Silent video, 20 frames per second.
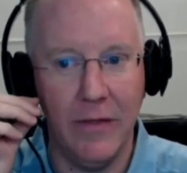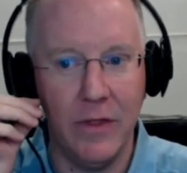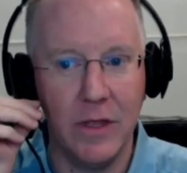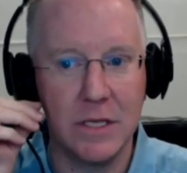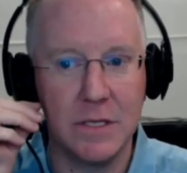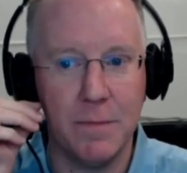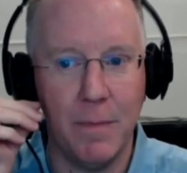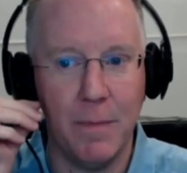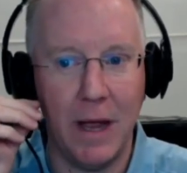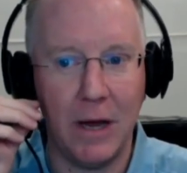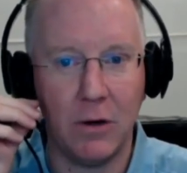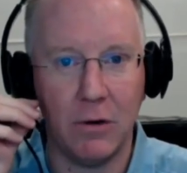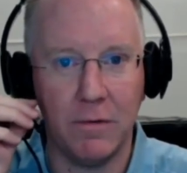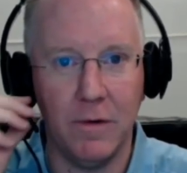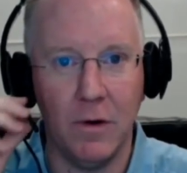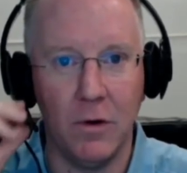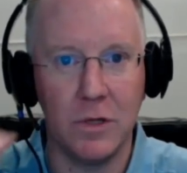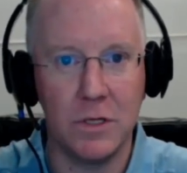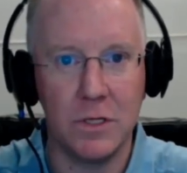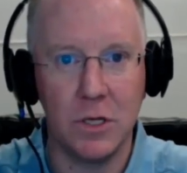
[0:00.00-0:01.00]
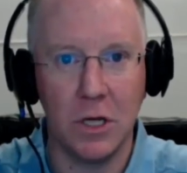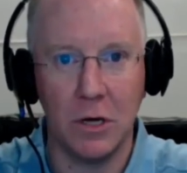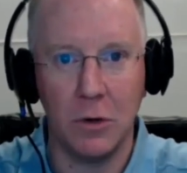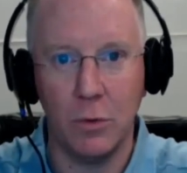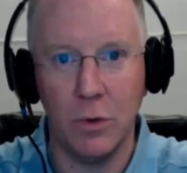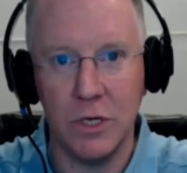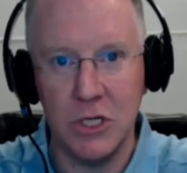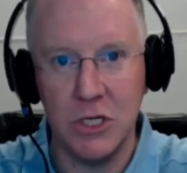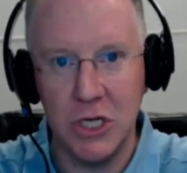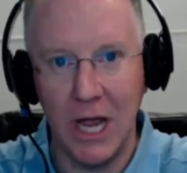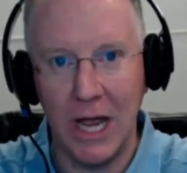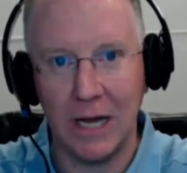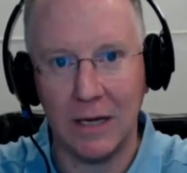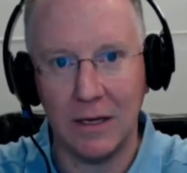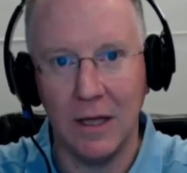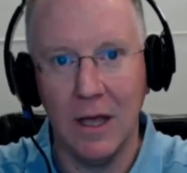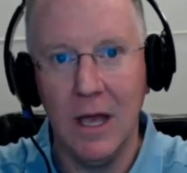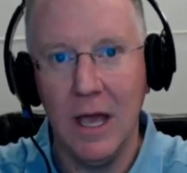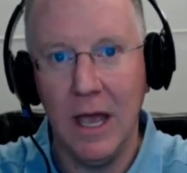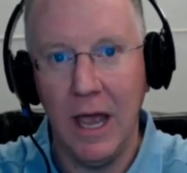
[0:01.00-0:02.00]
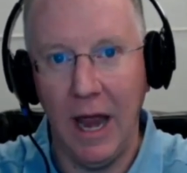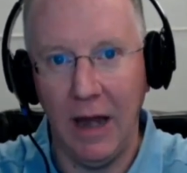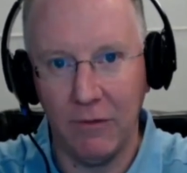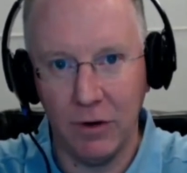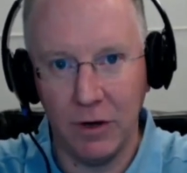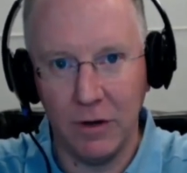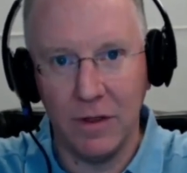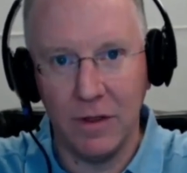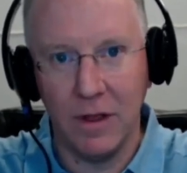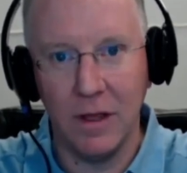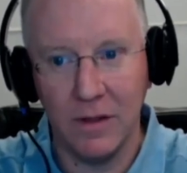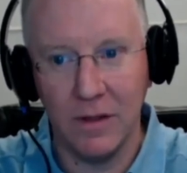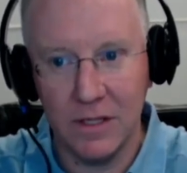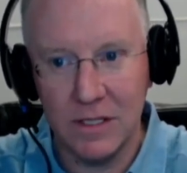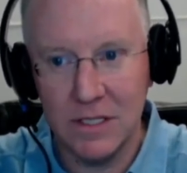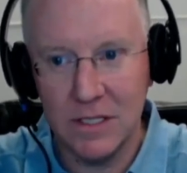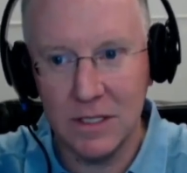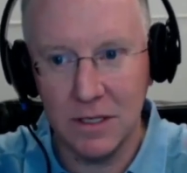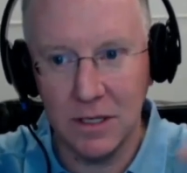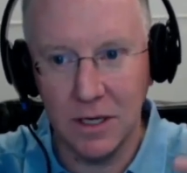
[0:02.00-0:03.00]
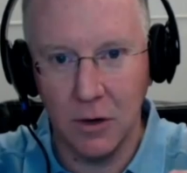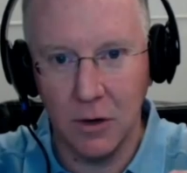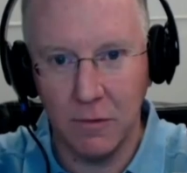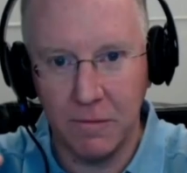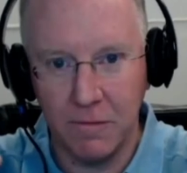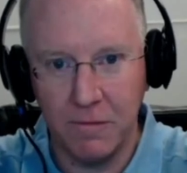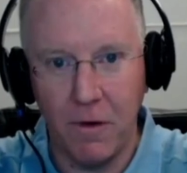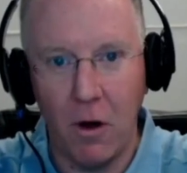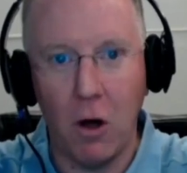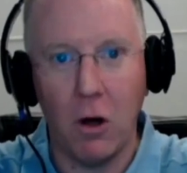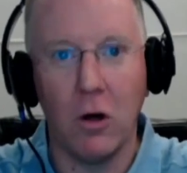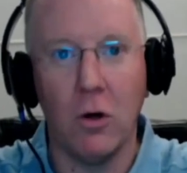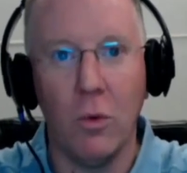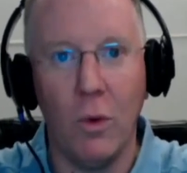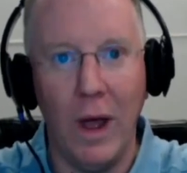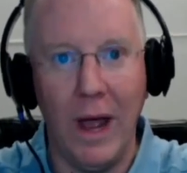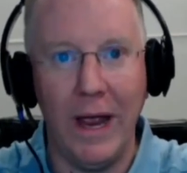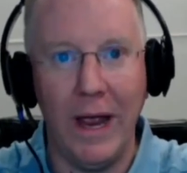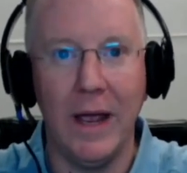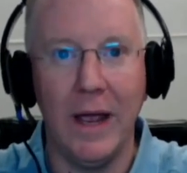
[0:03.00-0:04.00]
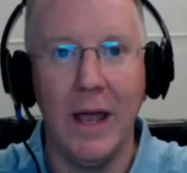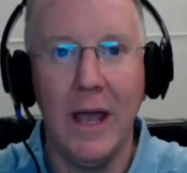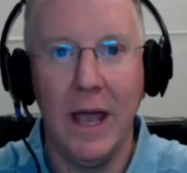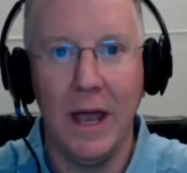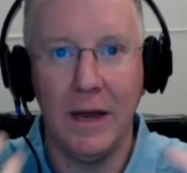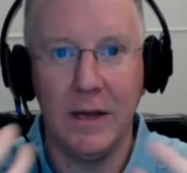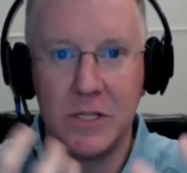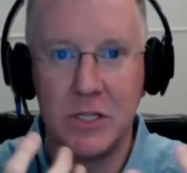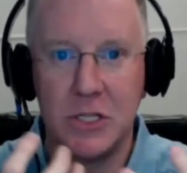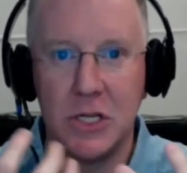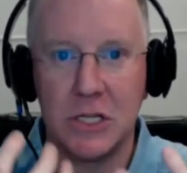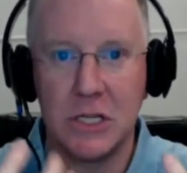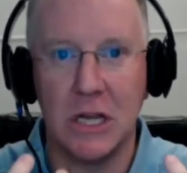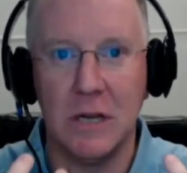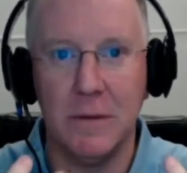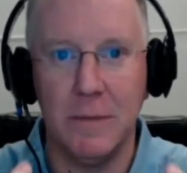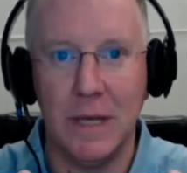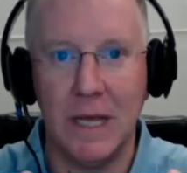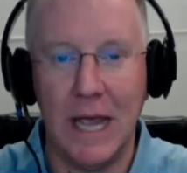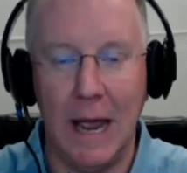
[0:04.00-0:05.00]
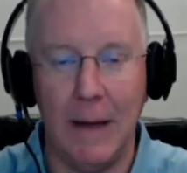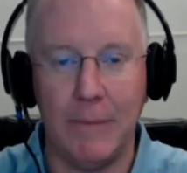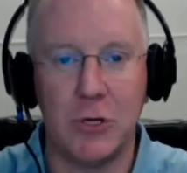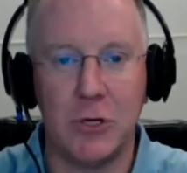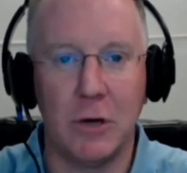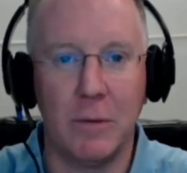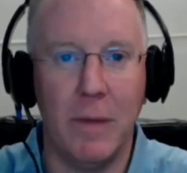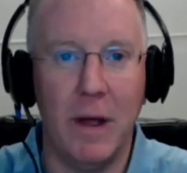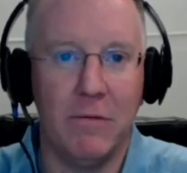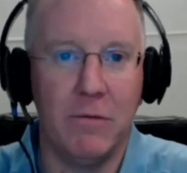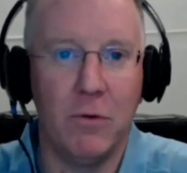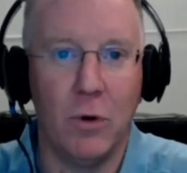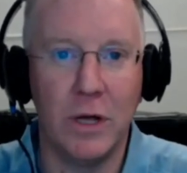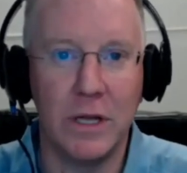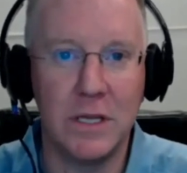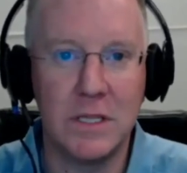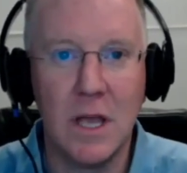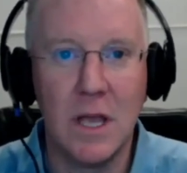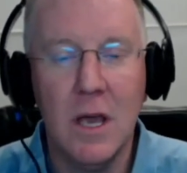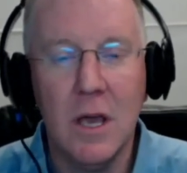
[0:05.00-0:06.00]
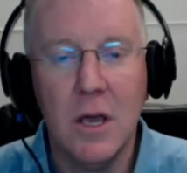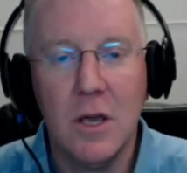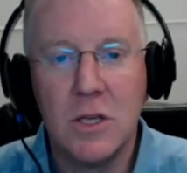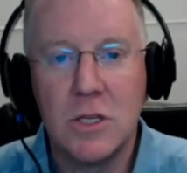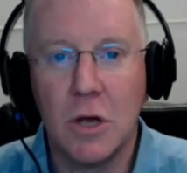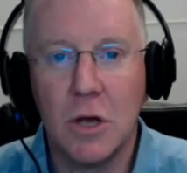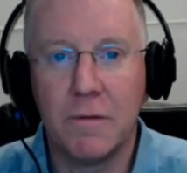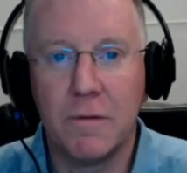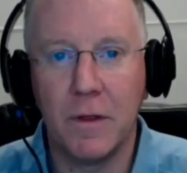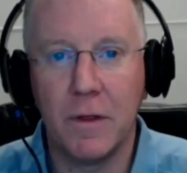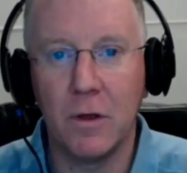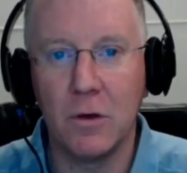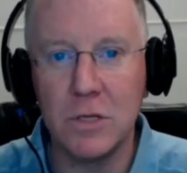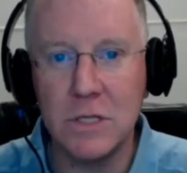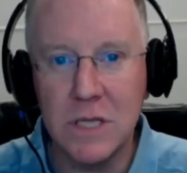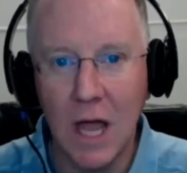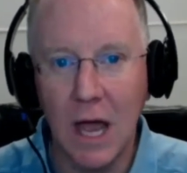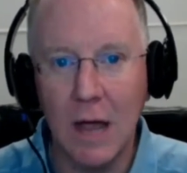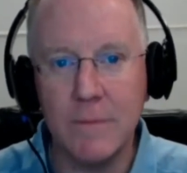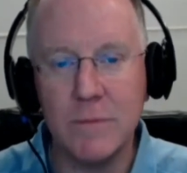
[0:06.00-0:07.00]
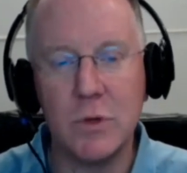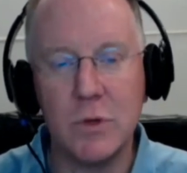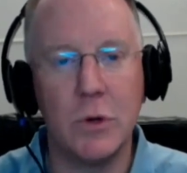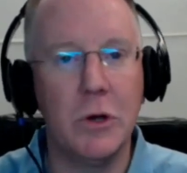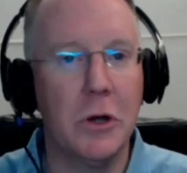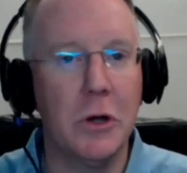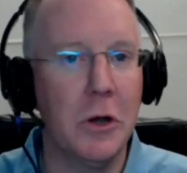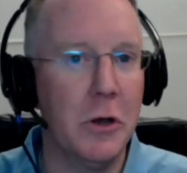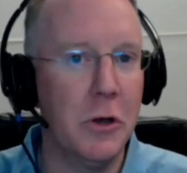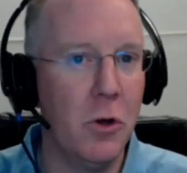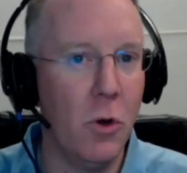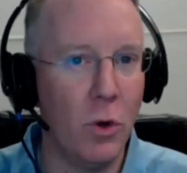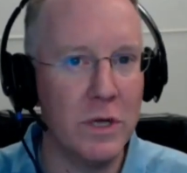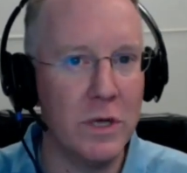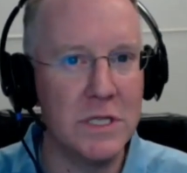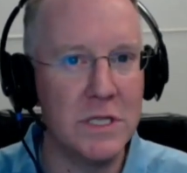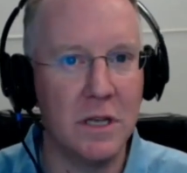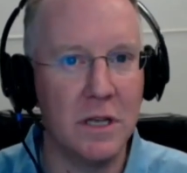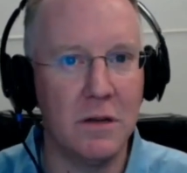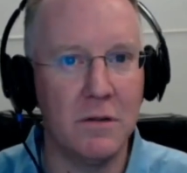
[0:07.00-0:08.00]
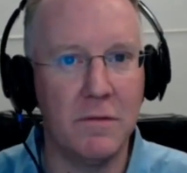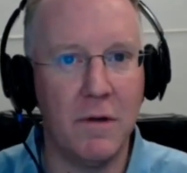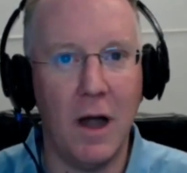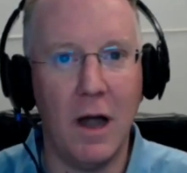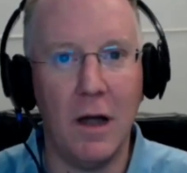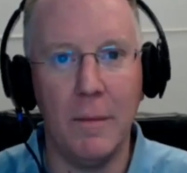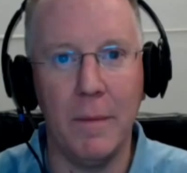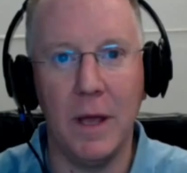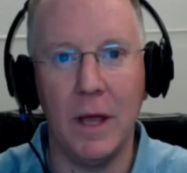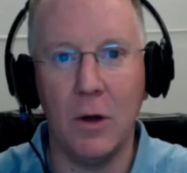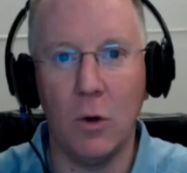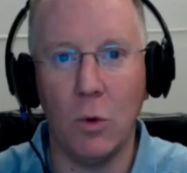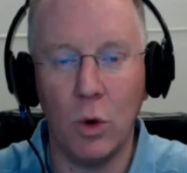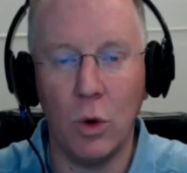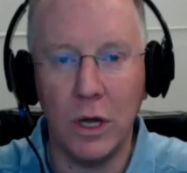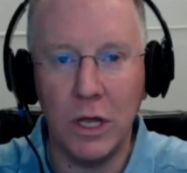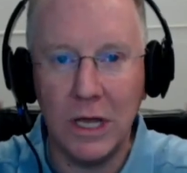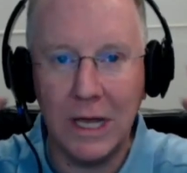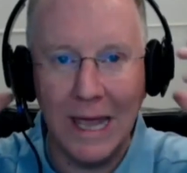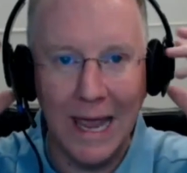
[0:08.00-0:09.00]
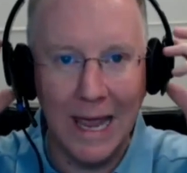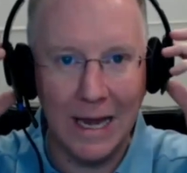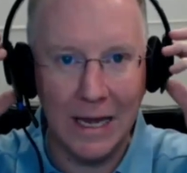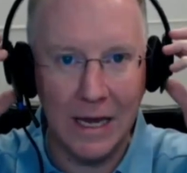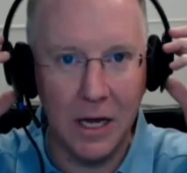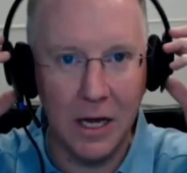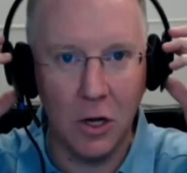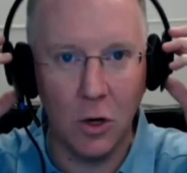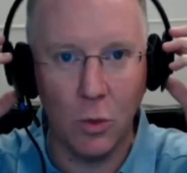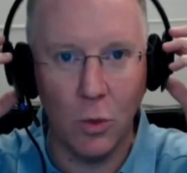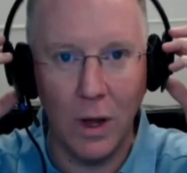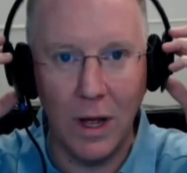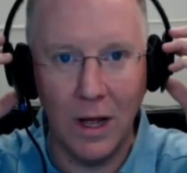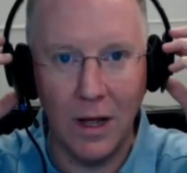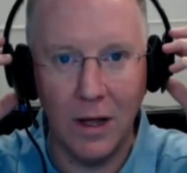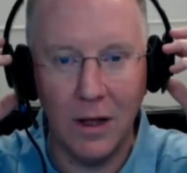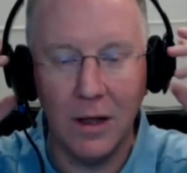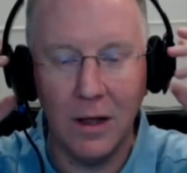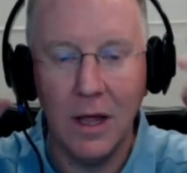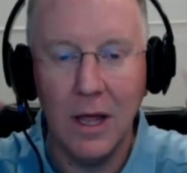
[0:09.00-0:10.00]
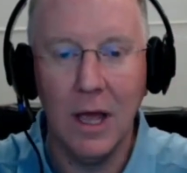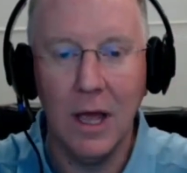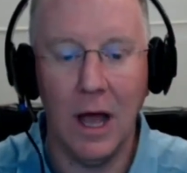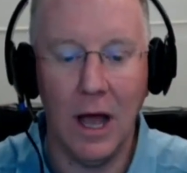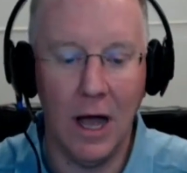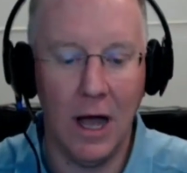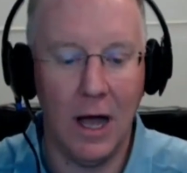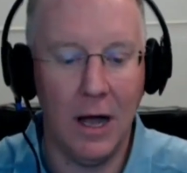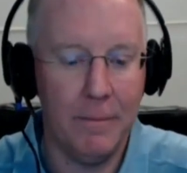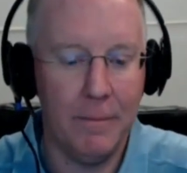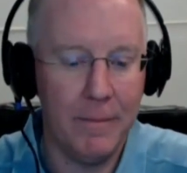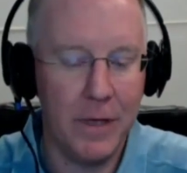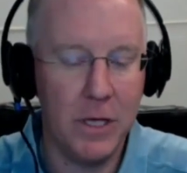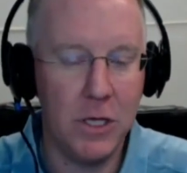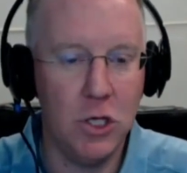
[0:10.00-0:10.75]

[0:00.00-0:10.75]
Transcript: and this microphone is going to reject everything that's you know far away and it's just going to be capturing my voice so for those times when you're in a noisy environment where you can't hear well um,